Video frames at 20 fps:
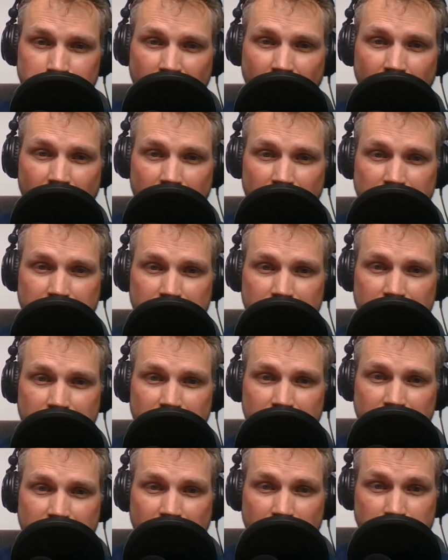
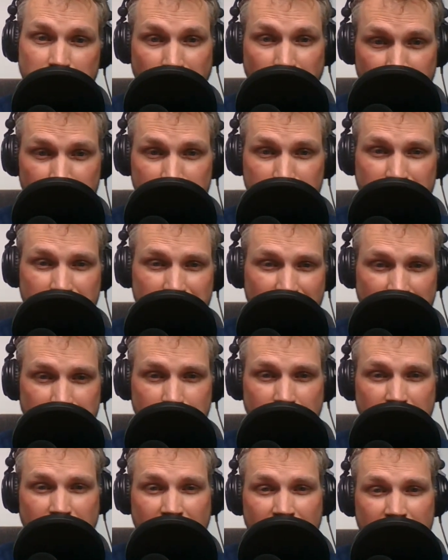the first
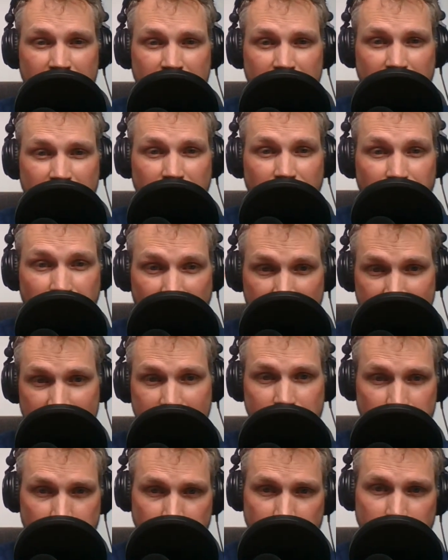adjustment. The
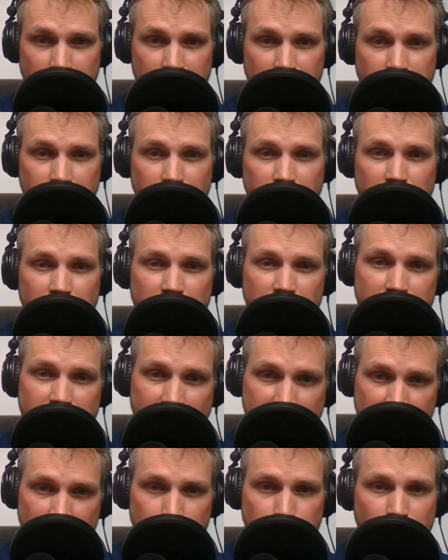vagus nerve
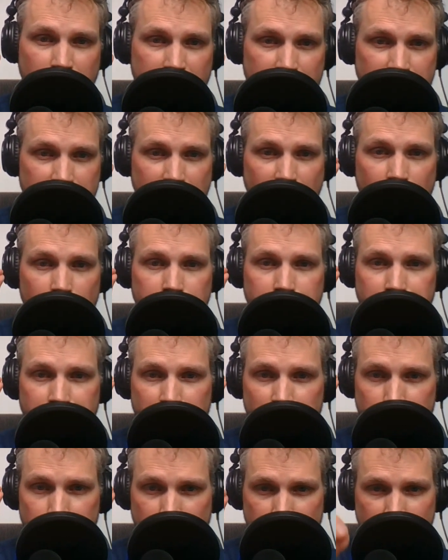sends a branch out
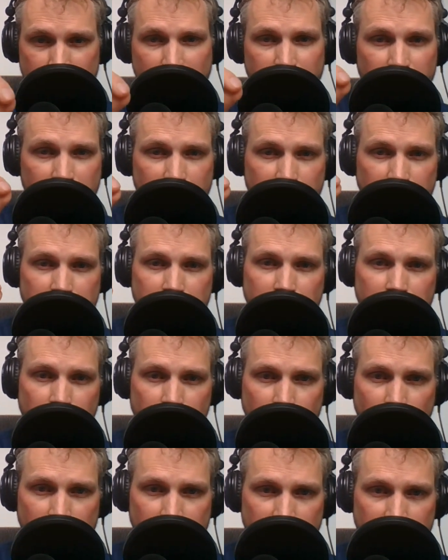specifically to the
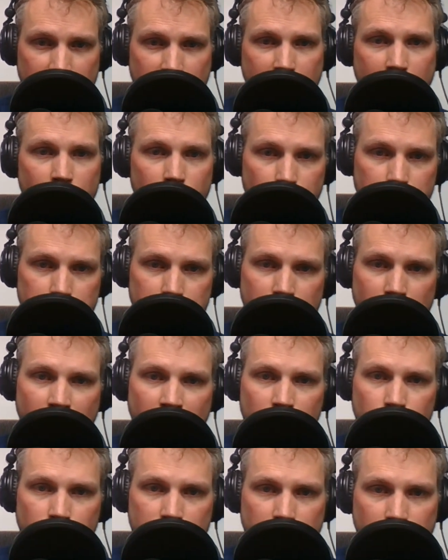lungs that helps
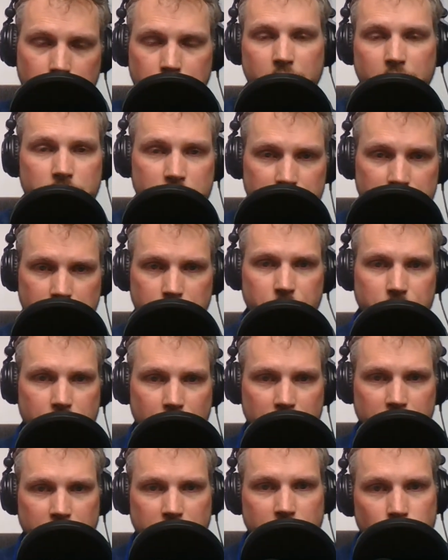with the
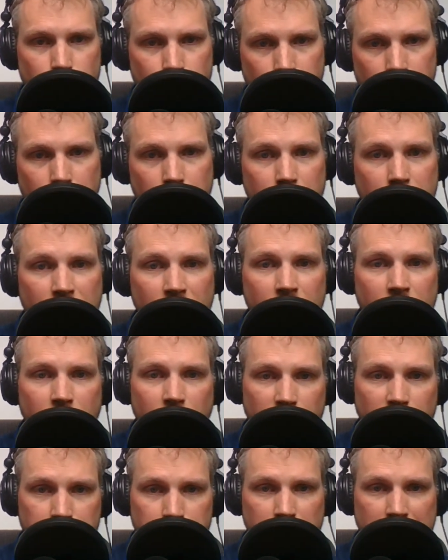parasympathetic control
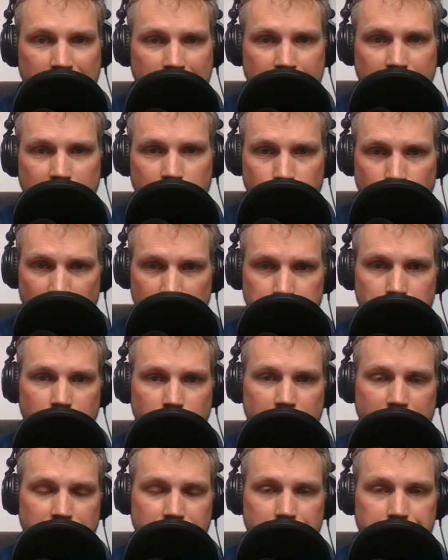of breathing and
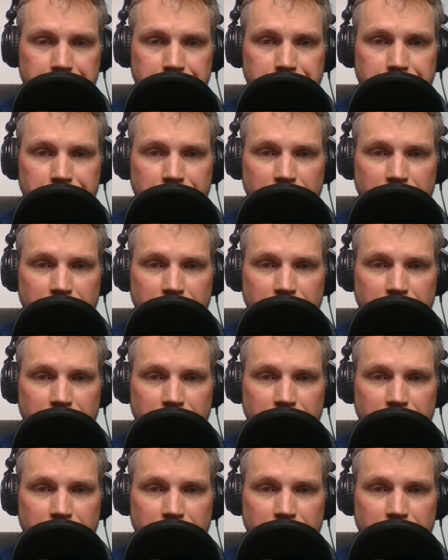respiration.